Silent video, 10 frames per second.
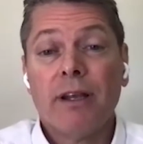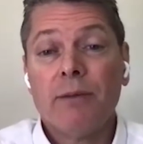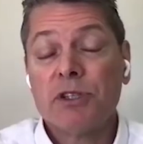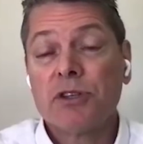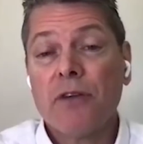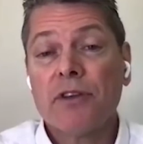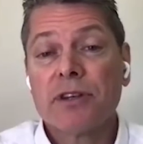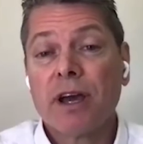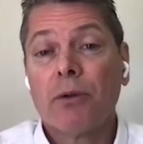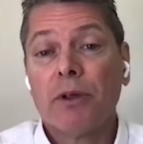And we saw this
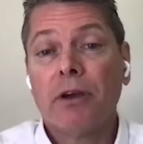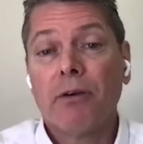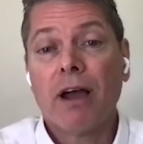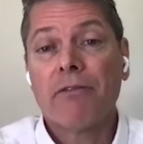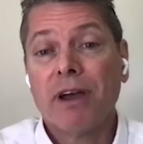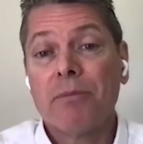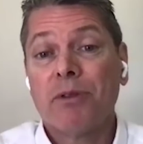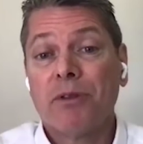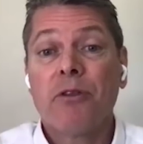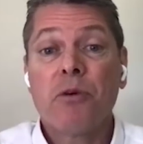not only in graphite, but
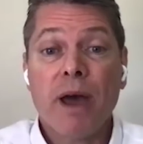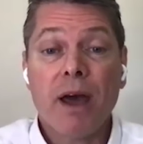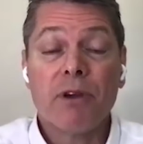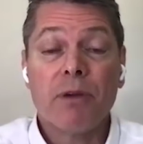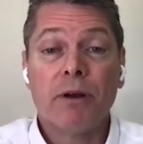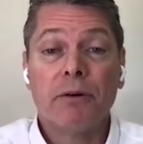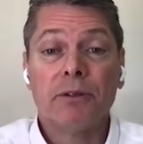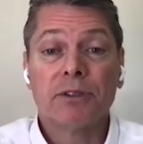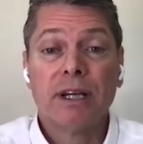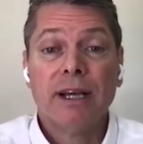the other battery
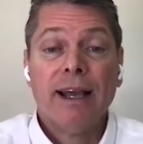minerals.